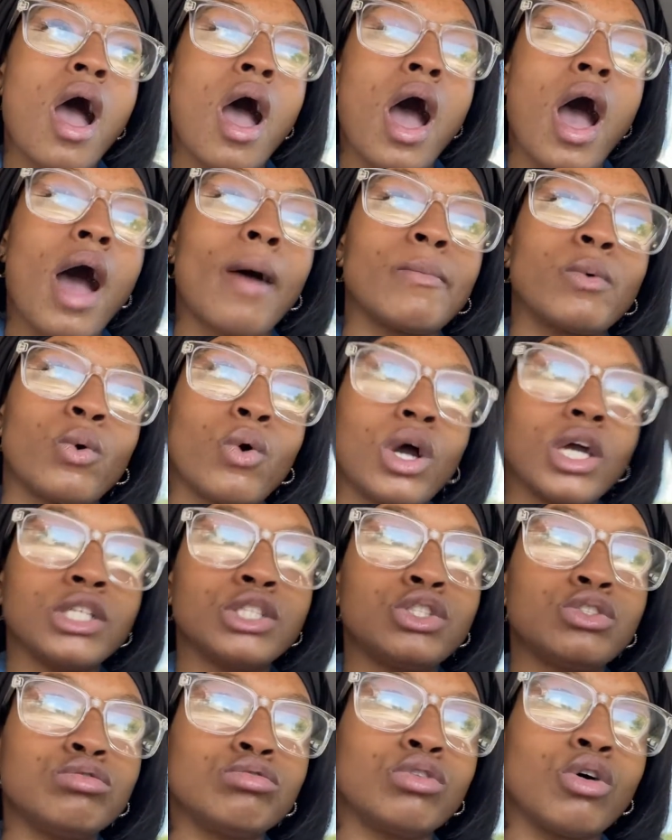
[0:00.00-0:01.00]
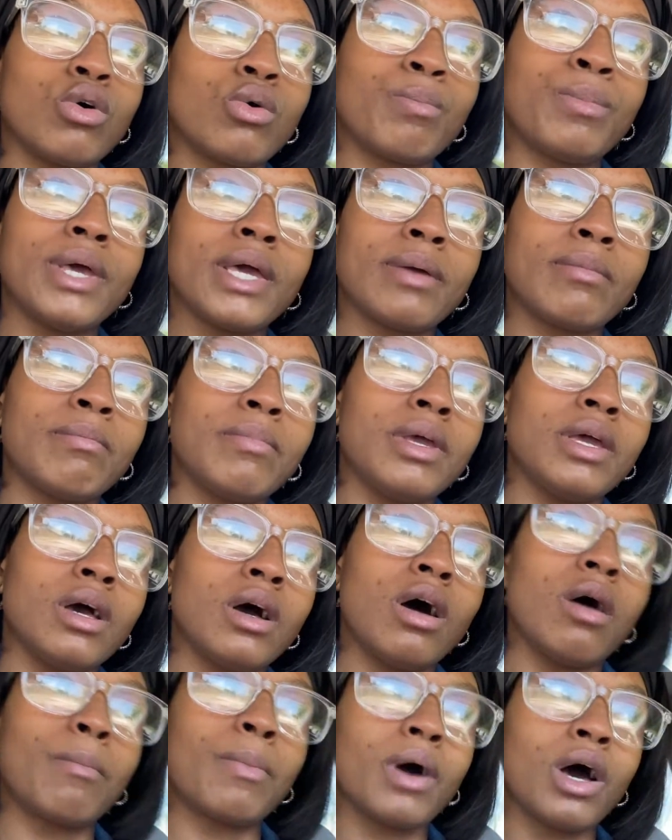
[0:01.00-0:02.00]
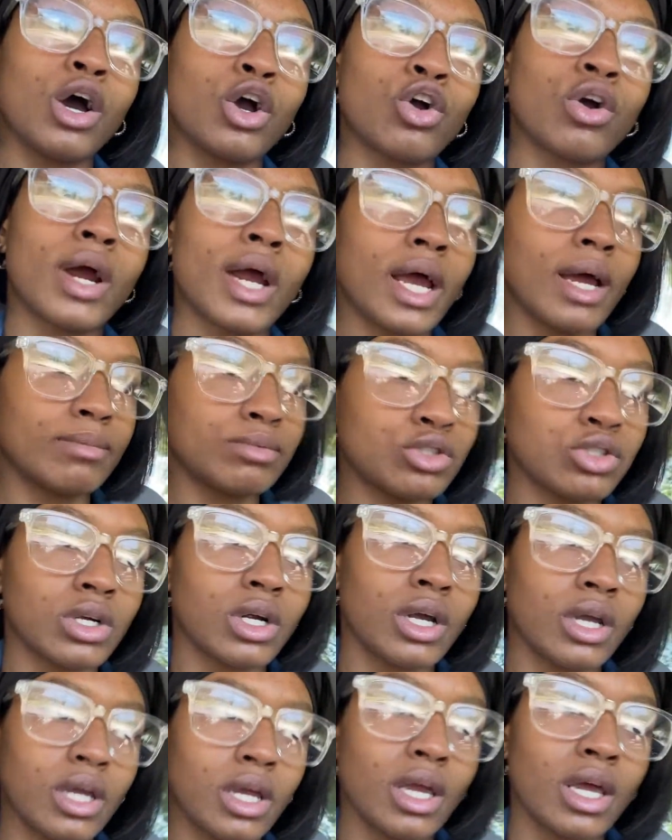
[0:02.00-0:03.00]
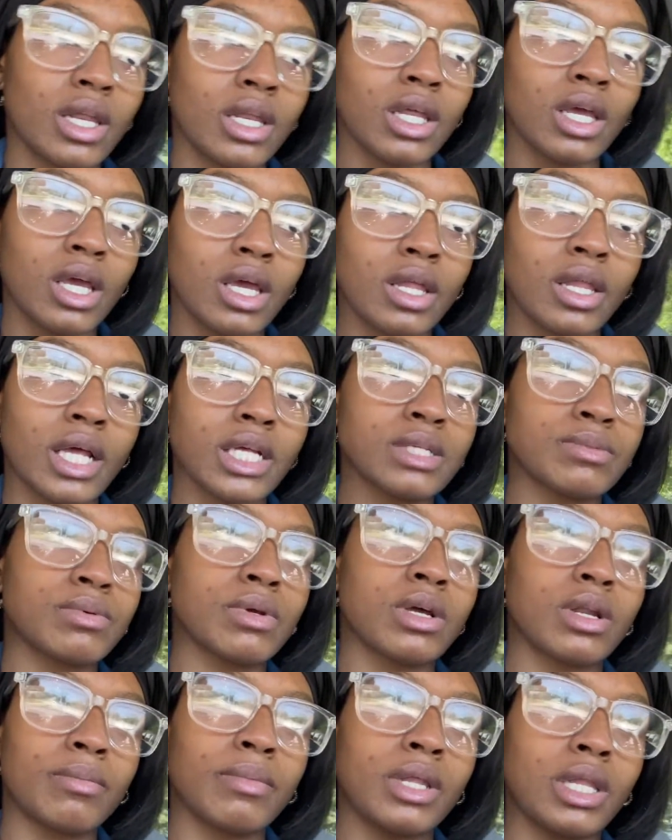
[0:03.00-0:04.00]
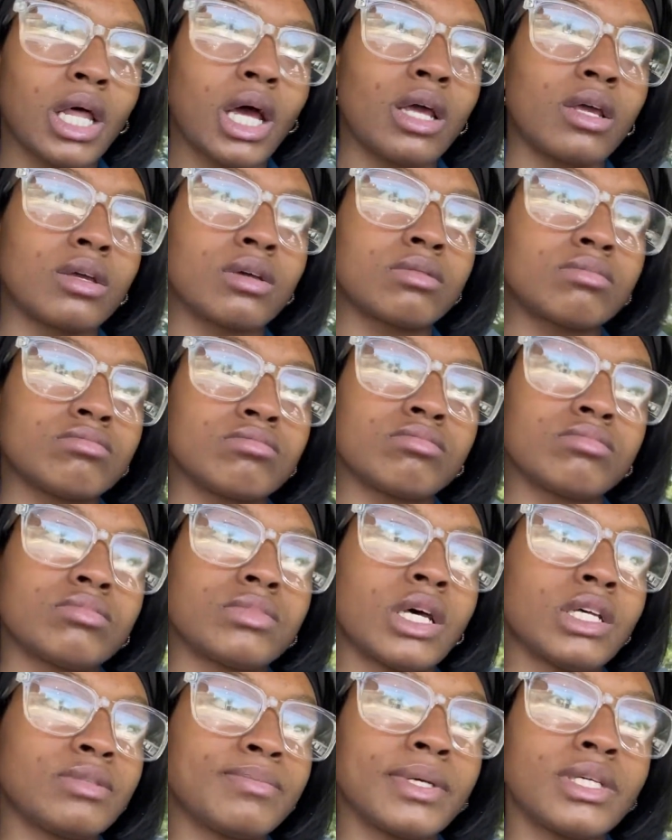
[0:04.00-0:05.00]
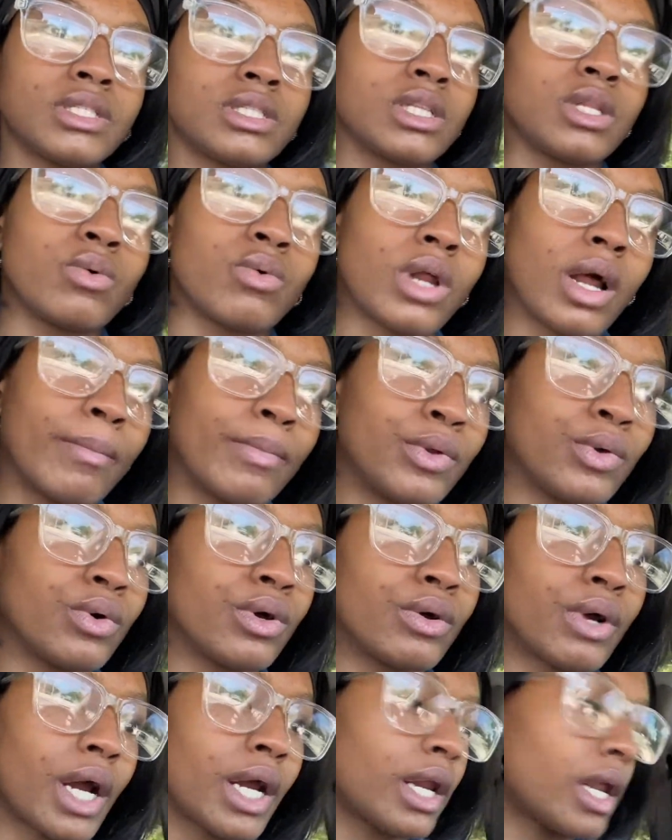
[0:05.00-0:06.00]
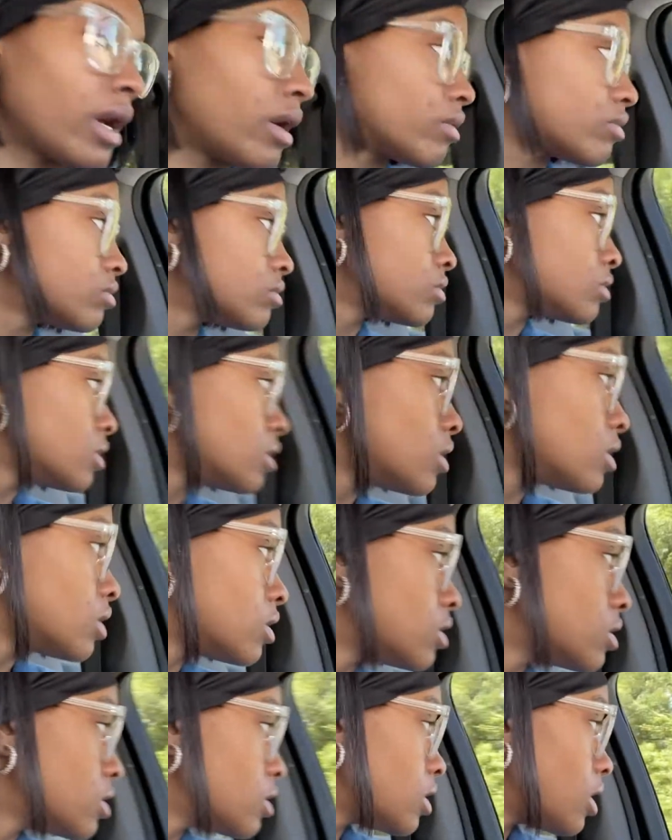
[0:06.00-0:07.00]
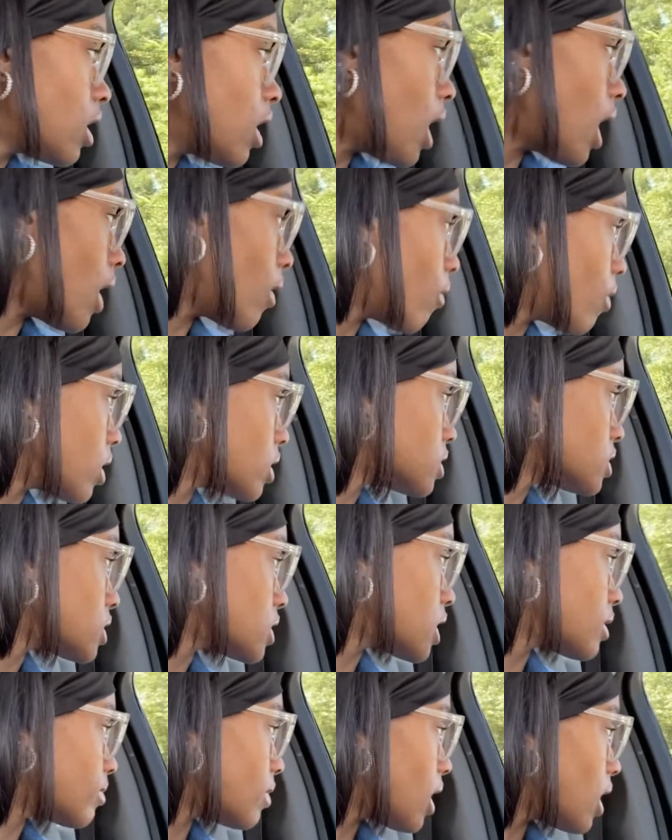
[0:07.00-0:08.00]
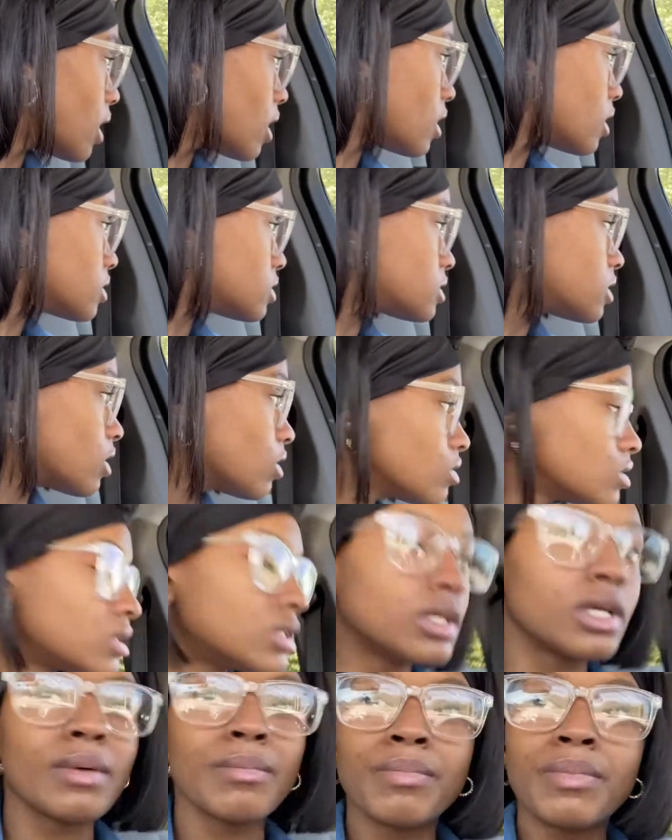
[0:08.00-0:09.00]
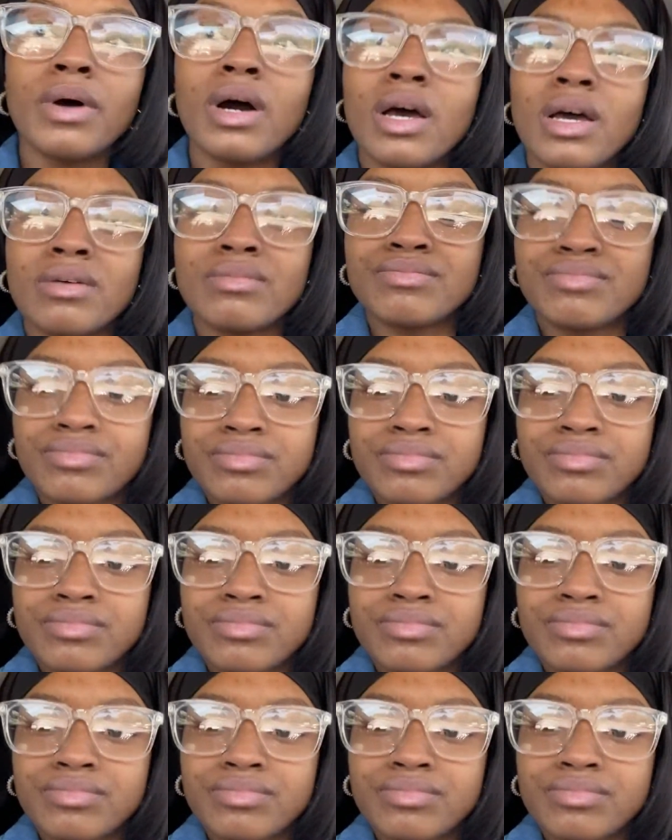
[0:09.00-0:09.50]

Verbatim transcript: I'm going to go pick me up a crab tray. And then that's gonna be like, that's basically what I'm doing right now. I wanted to get my toes did, but